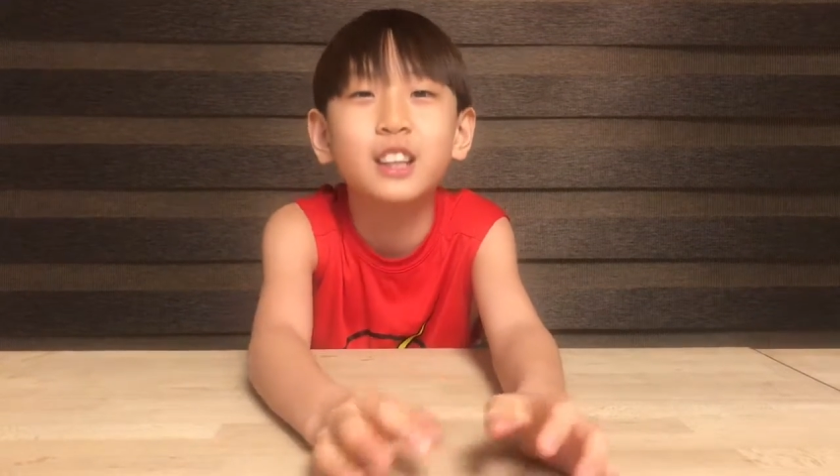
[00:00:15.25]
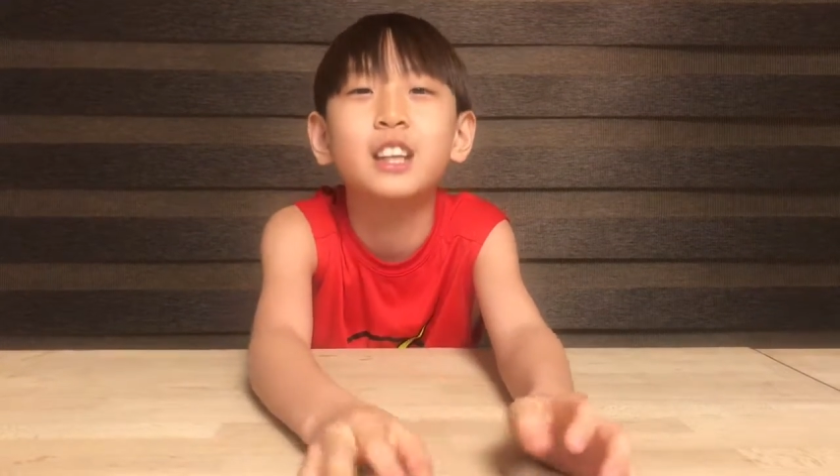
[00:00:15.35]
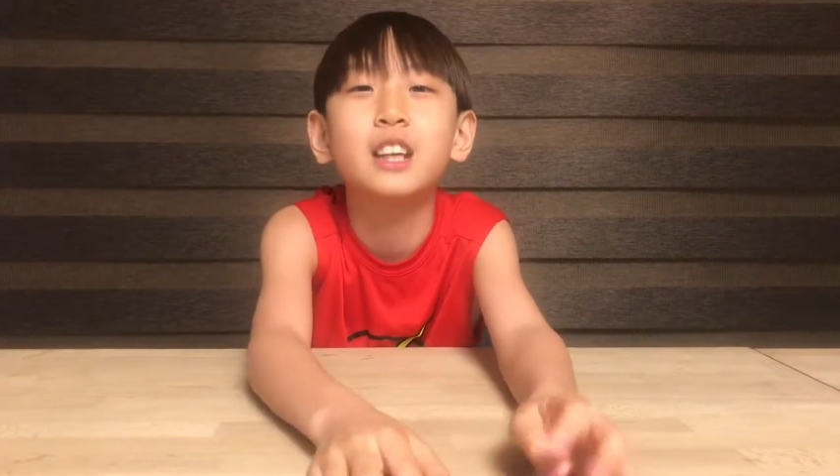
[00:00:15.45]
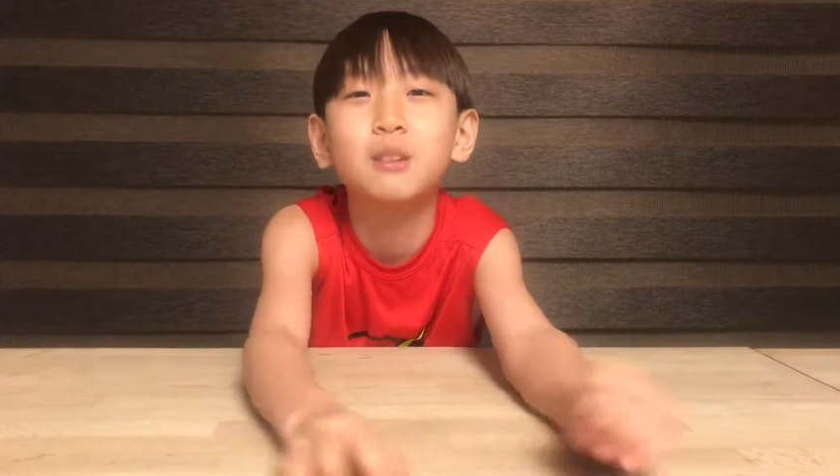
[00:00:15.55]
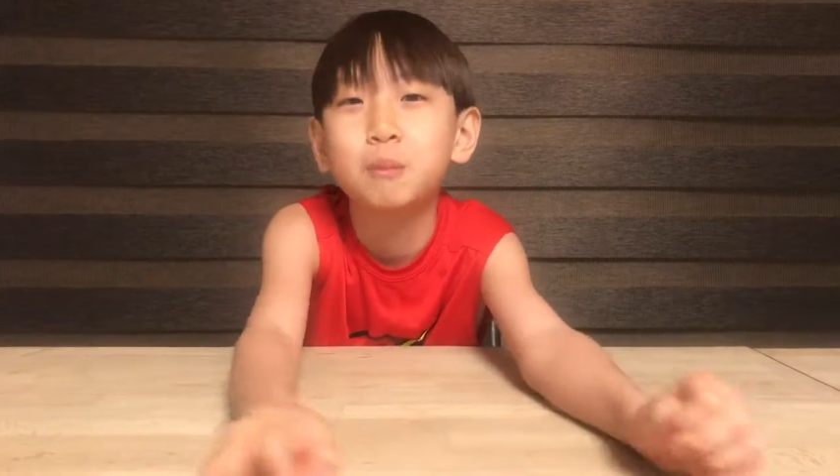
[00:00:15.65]

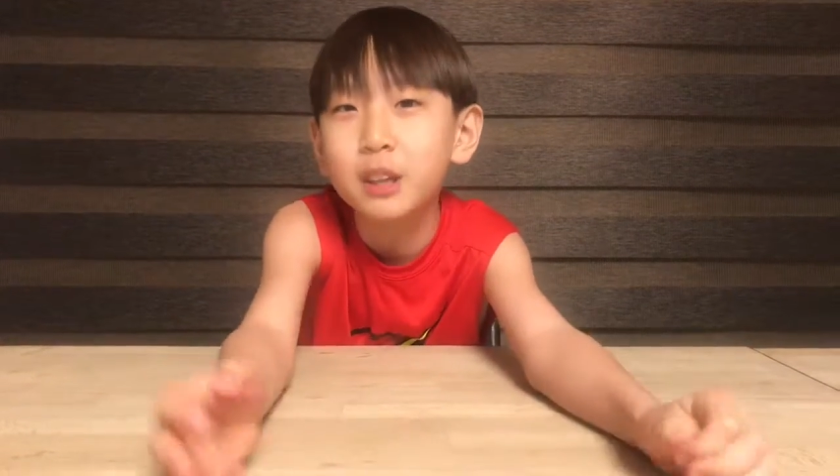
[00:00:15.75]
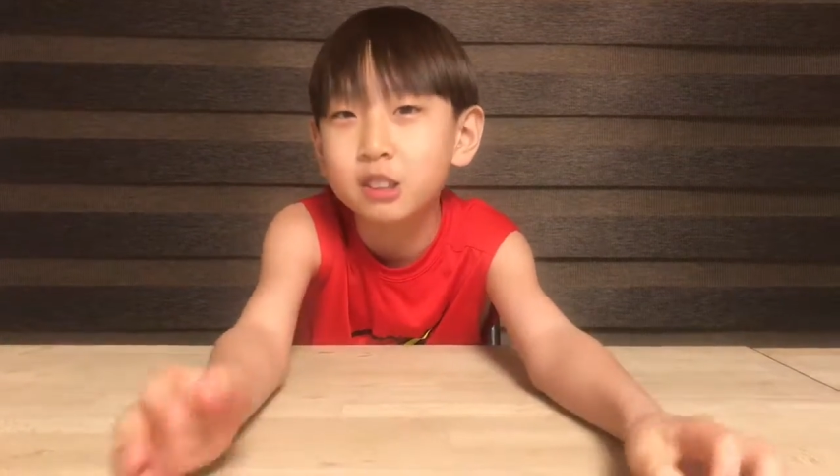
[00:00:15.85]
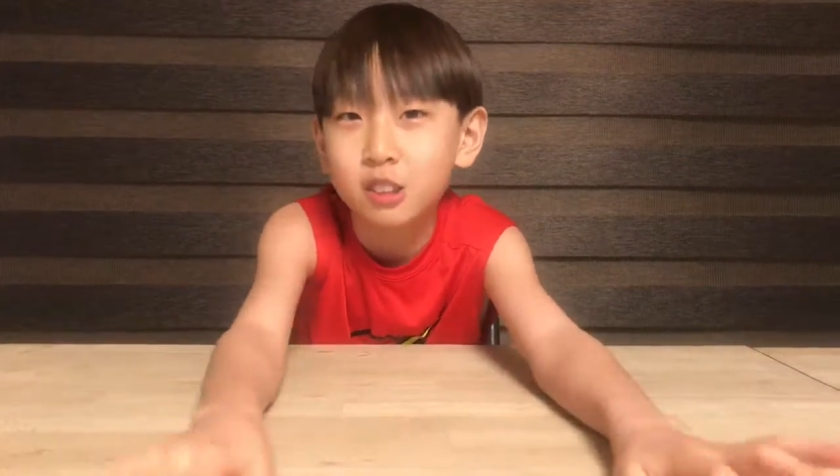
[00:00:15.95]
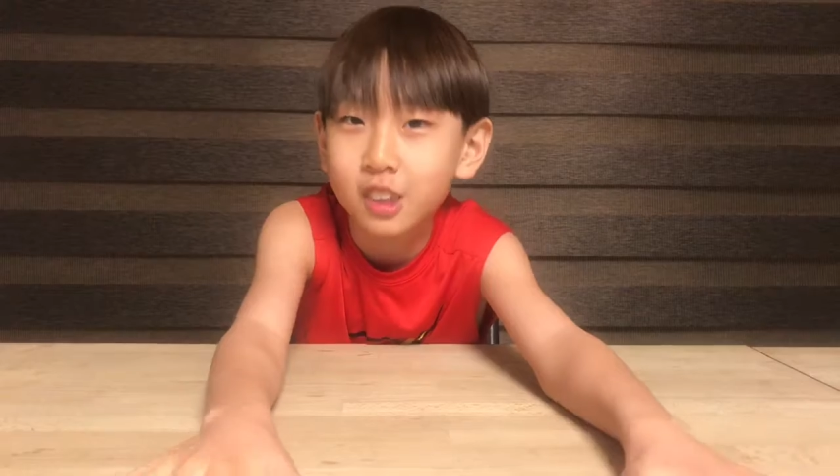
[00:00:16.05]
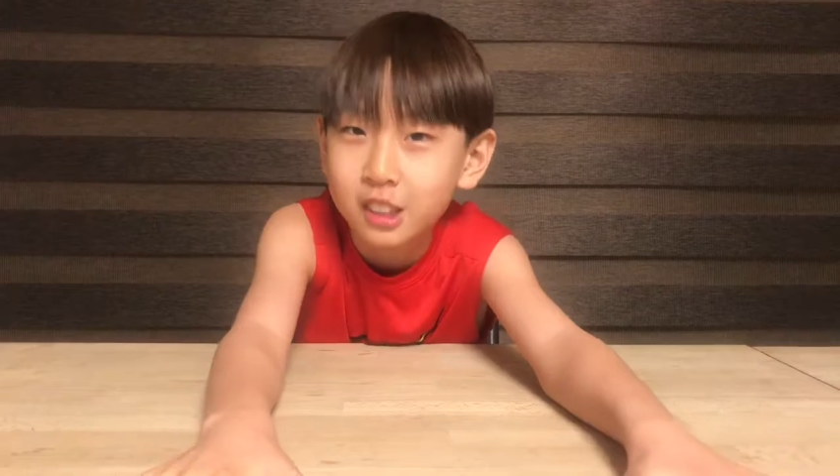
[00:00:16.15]
eating
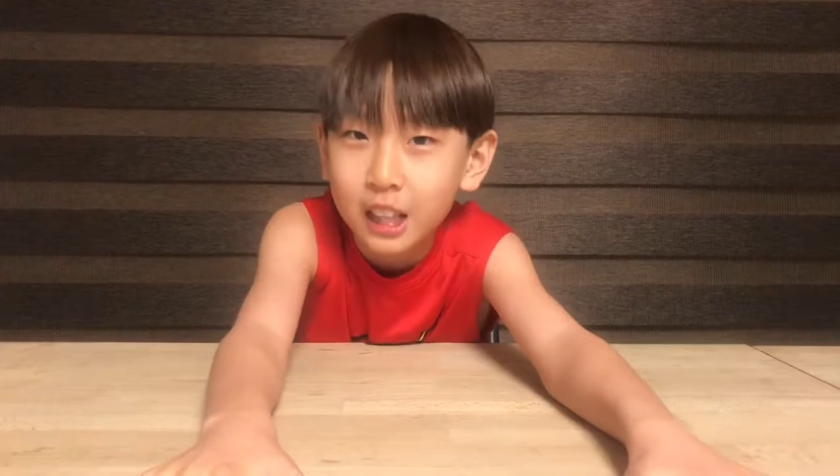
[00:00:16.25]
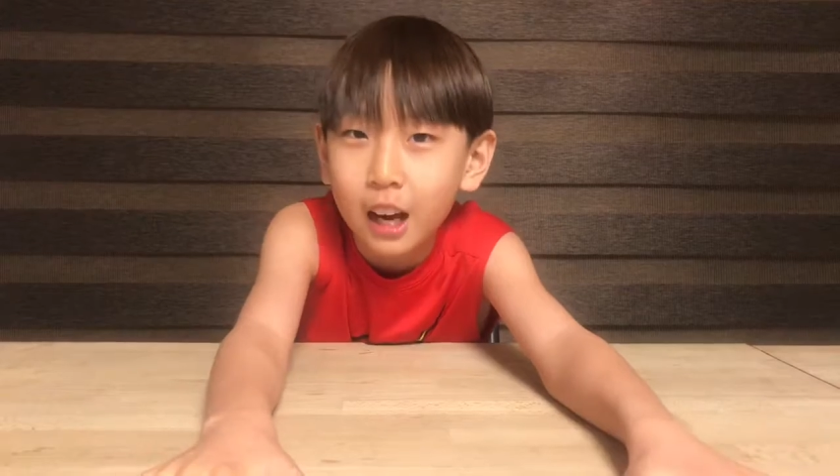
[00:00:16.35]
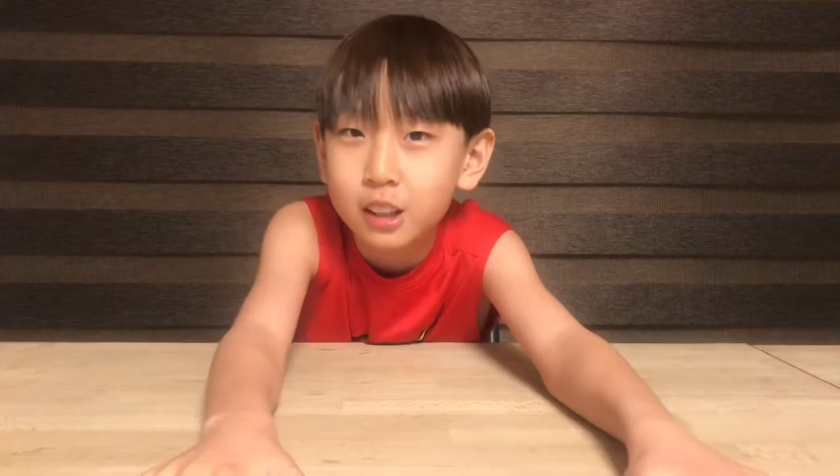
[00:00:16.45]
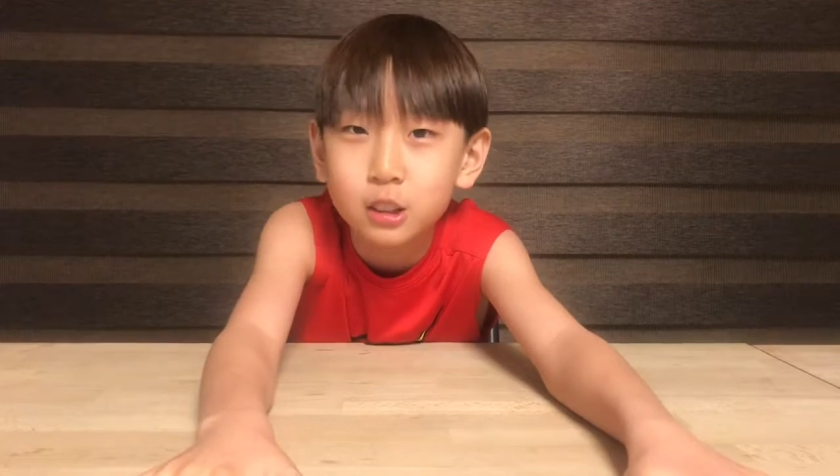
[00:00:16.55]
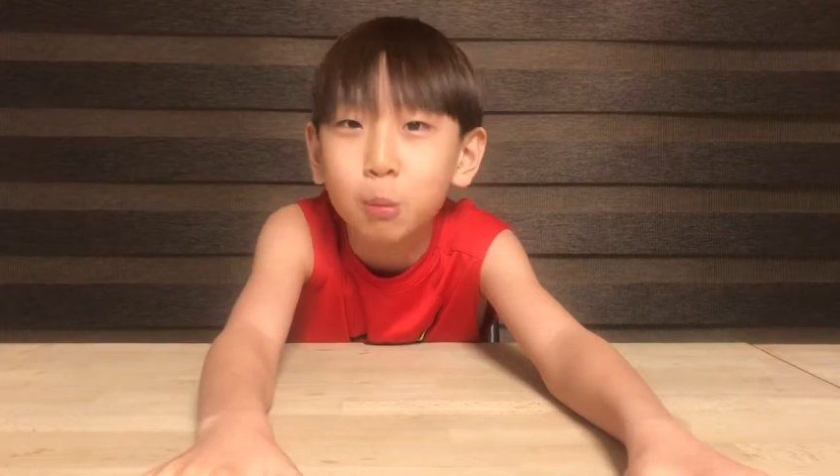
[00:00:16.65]
mixed with a challenge.